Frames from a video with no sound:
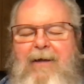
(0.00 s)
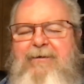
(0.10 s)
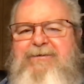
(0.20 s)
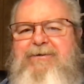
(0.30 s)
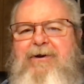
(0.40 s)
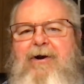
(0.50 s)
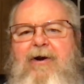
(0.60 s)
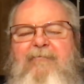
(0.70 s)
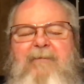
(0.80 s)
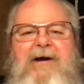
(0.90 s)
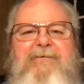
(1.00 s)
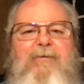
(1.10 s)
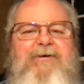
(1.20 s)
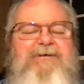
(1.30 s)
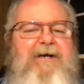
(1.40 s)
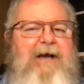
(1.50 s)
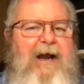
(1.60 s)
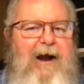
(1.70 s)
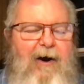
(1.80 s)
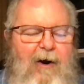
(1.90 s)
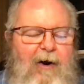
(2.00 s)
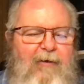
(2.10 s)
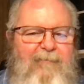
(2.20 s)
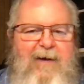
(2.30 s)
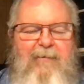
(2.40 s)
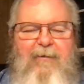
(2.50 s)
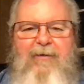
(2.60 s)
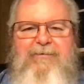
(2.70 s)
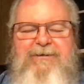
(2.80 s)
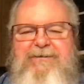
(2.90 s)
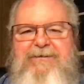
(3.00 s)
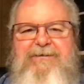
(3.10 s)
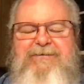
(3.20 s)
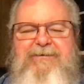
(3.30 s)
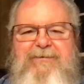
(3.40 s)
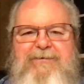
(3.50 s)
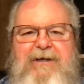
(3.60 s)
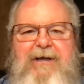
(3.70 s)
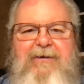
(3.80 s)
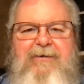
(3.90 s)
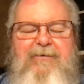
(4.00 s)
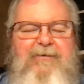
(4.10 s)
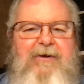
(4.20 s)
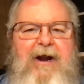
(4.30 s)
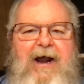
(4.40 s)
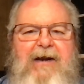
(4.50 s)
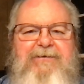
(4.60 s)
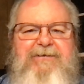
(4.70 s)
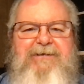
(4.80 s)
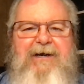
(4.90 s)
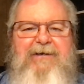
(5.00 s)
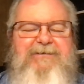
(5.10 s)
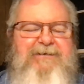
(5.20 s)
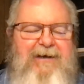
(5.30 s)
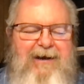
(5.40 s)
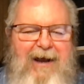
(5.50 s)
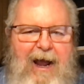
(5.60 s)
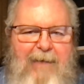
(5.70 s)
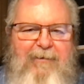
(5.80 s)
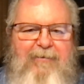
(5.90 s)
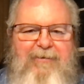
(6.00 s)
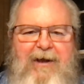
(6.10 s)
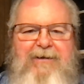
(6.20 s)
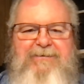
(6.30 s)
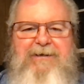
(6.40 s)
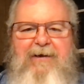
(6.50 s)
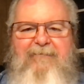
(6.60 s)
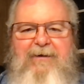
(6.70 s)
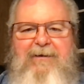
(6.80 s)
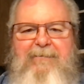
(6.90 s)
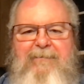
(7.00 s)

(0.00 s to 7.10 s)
Let me start off by wishing all of my brothers and sisters in the United States happy Thanksgiving.